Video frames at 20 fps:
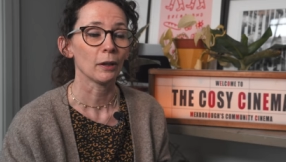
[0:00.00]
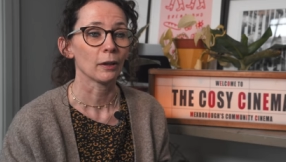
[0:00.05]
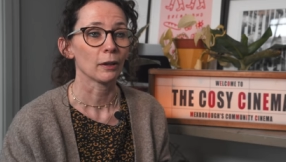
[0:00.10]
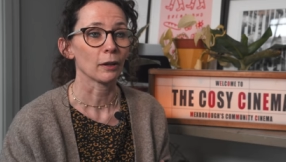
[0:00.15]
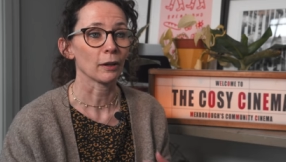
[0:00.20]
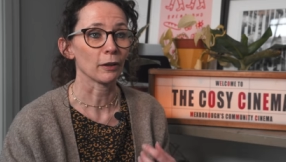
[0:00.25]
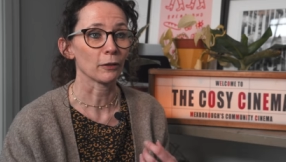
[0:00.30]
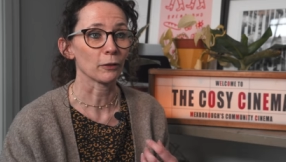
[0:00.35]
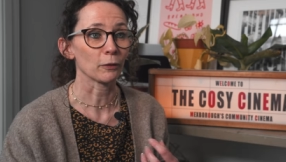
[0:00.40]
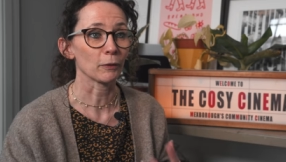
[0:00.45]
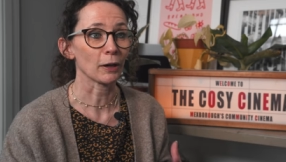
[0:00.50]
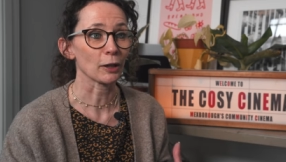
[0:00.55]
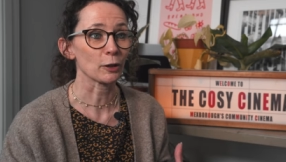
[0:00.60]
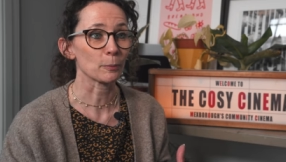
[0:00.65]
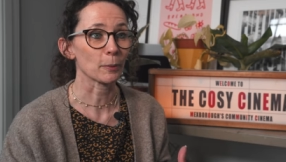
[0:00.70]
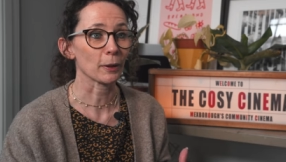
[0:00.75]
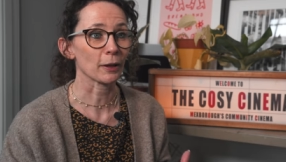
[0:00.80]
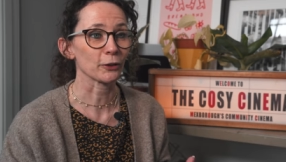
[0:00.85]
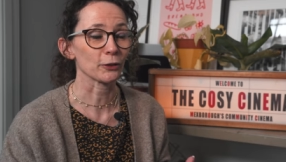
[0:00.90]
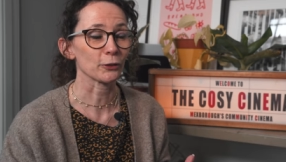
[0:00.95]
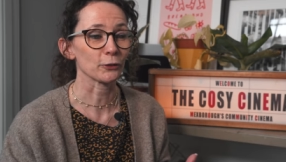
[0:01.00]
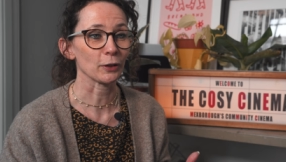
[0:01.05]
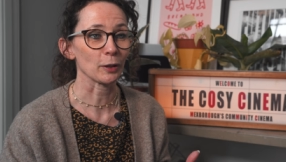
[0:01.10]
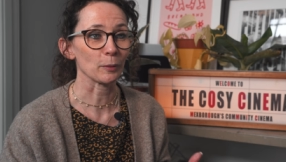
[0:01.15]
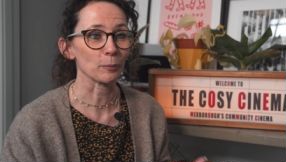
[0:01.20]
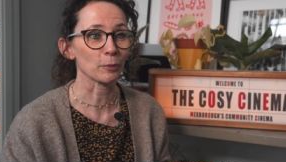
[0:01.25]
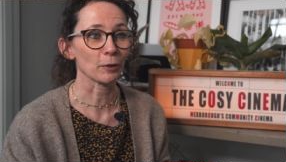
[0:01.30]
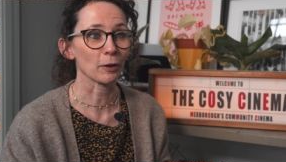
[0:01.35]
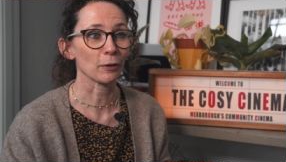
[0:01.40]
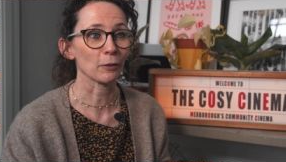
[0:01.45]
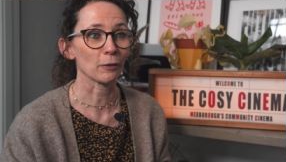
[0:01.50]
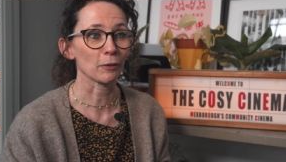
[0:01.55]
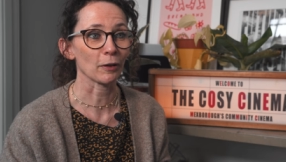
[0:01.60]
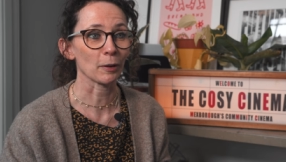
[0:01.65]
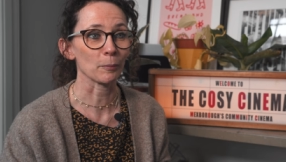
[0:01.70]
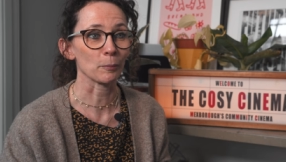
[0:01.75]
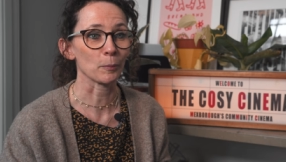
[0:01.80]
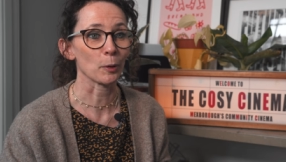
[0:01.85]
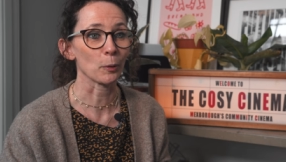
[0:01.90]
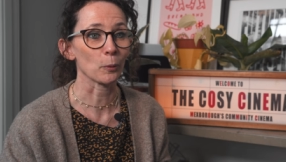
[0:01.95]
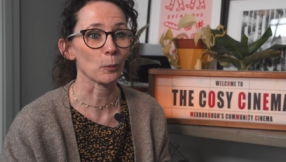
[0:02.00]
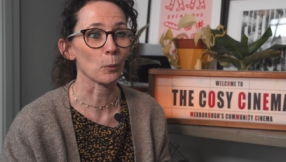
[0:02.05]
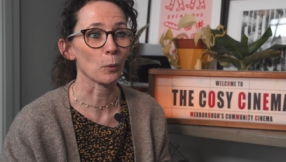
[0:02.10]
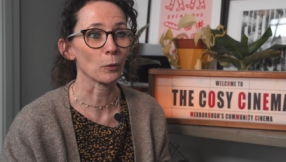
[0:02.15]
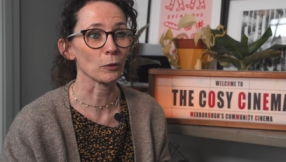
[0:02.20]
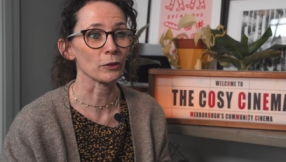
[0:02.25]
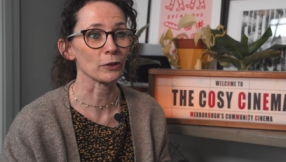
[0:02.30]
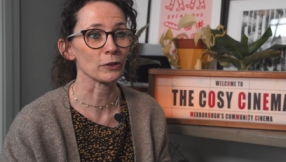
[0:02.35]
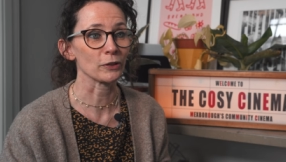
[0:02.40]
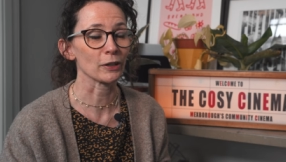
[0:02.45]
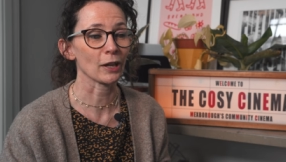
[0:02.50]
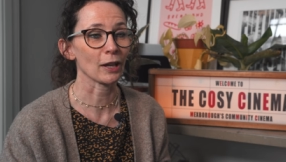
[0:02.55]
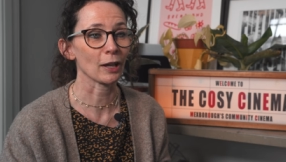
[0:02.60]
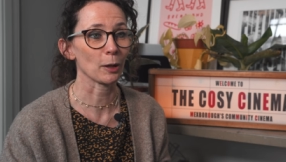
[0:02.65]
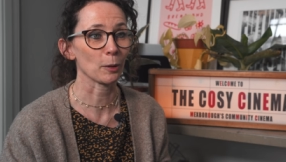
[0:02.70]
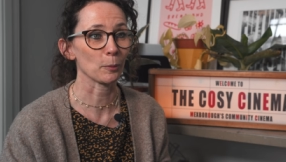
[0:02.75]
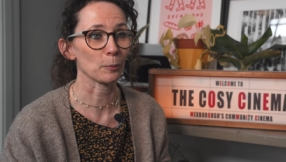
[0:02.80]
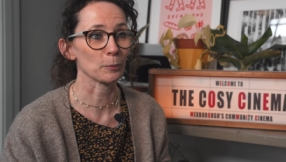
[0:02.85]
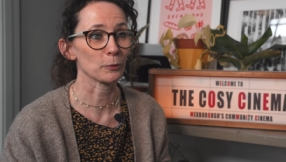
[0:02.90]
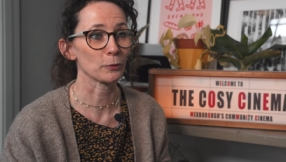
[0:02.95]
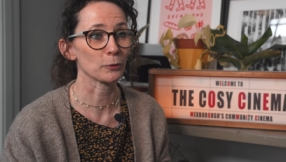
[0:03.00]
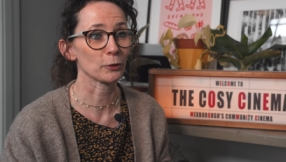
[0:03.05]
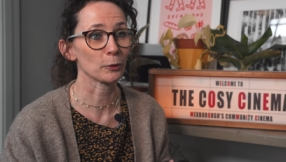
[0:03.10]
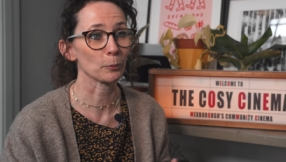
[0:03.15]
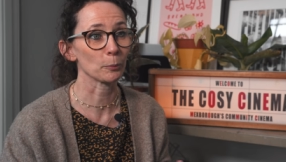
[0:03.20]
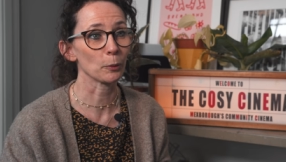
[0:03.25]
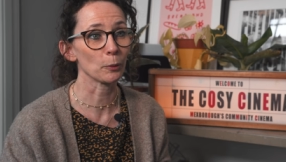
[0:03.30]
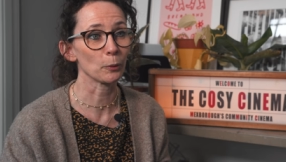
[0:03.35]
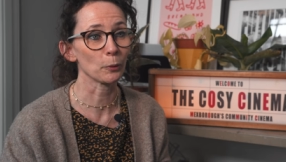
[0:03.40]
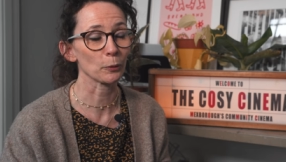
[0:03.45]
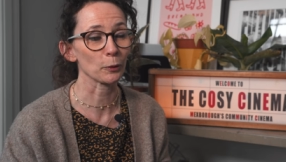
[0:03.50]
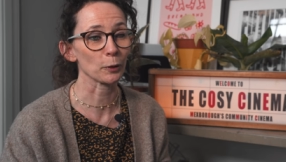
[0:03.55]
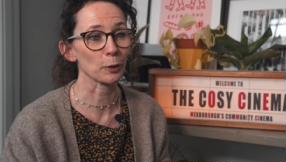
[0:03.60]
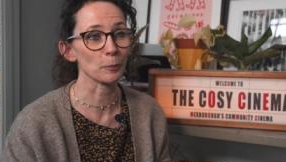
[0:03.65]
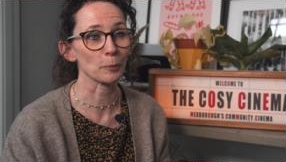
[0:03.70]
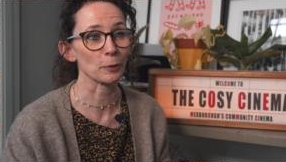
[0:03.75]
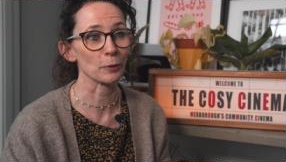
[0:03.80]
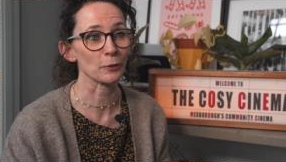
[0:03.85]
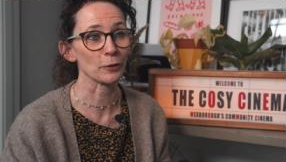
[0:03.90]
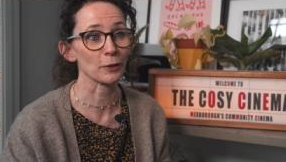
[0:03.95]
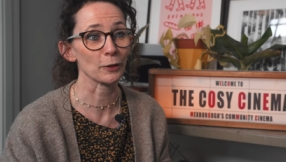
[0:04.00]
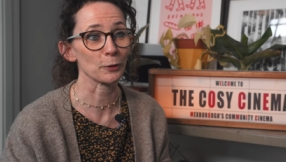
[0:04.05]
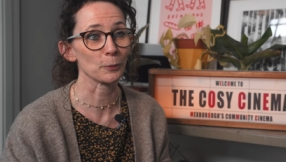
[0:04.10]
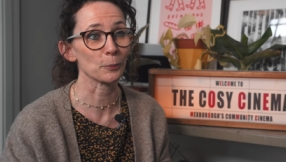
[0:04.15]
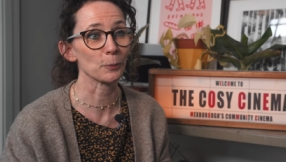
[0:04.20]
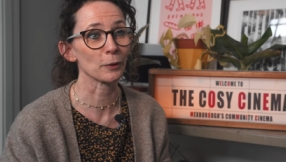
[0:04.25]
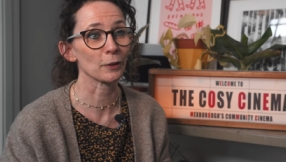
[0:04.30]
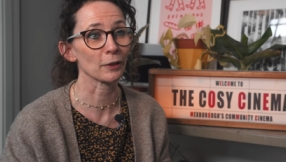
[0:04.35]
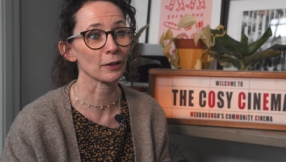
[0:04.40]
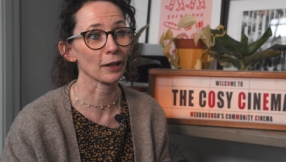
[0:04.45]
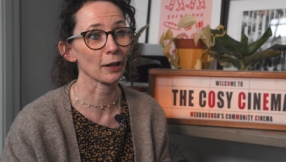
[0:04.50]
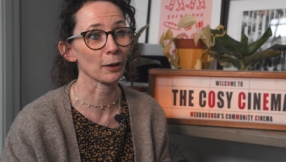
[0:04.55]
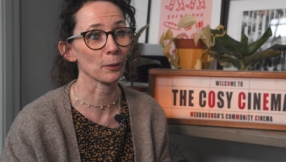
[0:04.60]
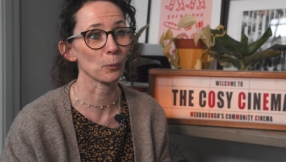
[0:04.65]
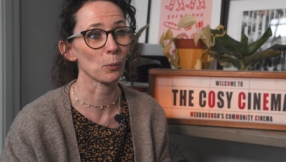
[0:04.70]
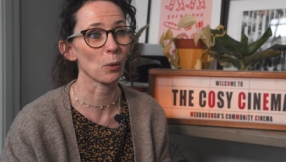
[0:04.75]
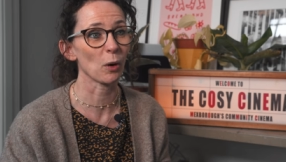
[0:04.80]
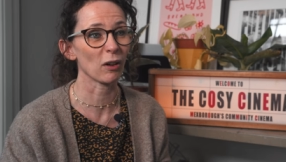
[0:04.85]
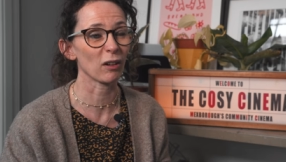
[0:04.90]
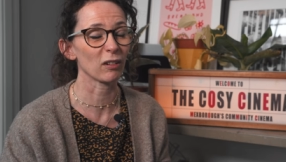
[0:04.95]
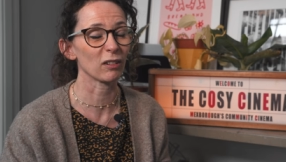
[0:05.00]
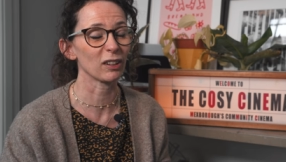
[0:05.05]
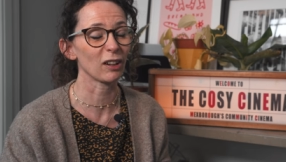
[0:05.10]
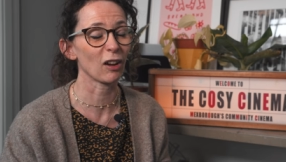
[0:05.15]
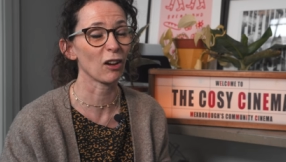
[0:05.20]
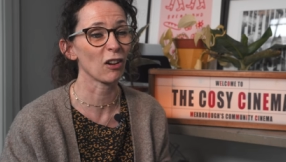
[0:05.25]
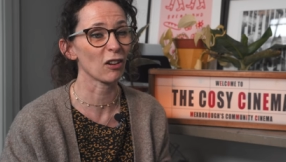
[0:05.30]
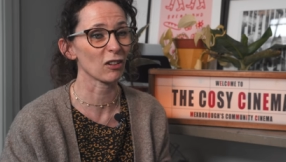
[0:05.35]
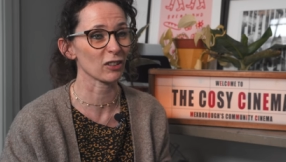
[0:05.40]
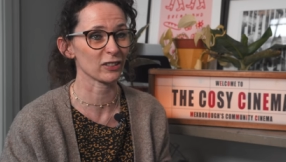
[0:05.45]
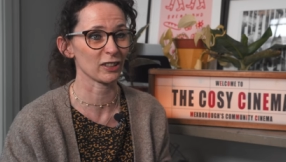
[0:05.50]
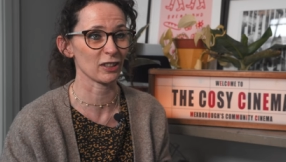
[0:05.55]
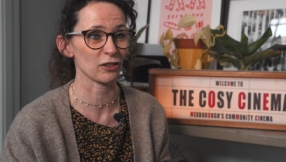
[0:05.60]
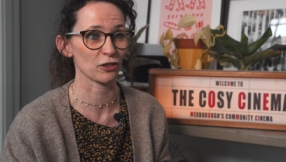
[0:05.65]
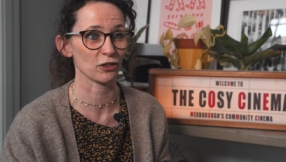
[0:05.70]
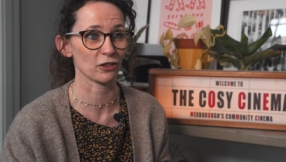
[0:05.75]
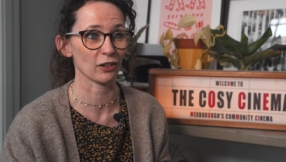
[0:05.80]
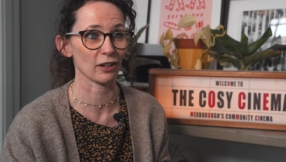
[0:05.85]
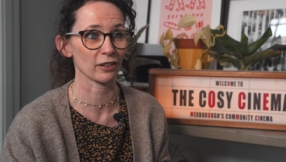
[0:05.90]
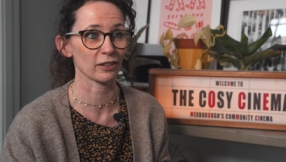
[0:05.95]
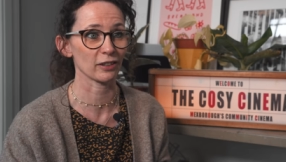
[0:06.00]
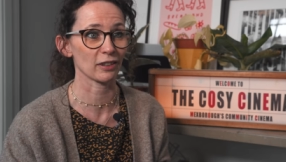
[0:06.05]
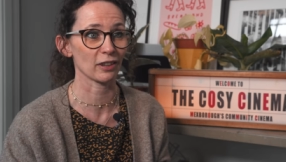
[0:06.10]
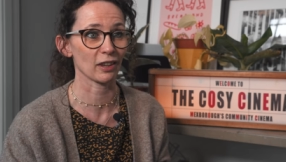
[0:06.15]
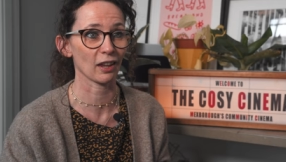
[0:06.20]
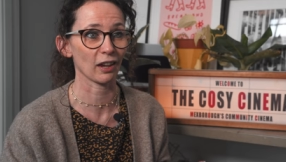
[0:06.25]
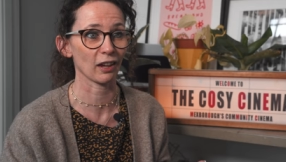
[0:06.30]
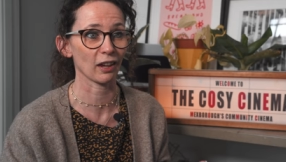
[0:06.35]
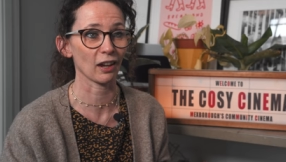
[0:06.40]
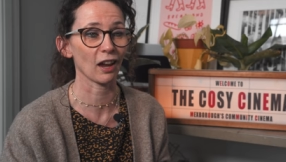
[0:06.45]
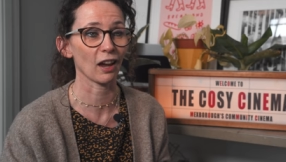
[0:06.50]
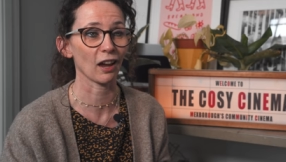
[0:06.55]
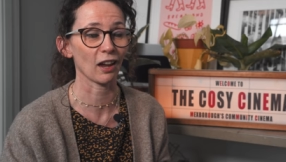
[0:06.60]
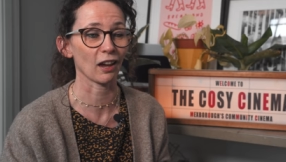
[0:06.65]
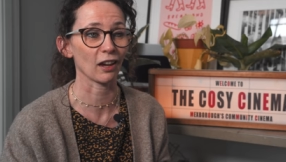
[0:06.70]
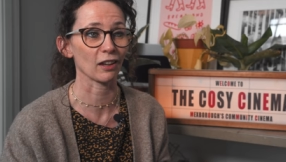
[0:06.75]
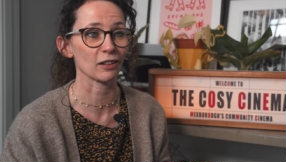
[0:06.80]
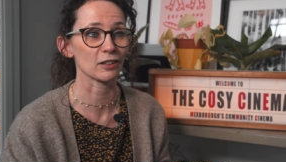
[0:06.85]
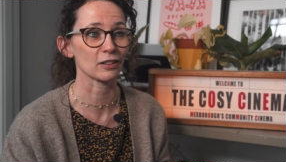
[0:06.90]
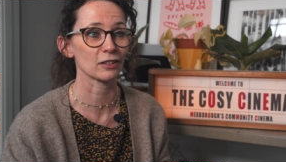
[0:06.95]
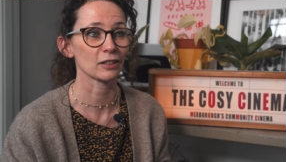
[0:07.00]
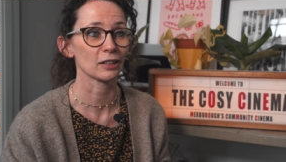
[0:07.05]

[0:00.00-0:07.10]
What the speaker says: The Right Up Our Street programme wanted to help support the community to work out what arts interests they had.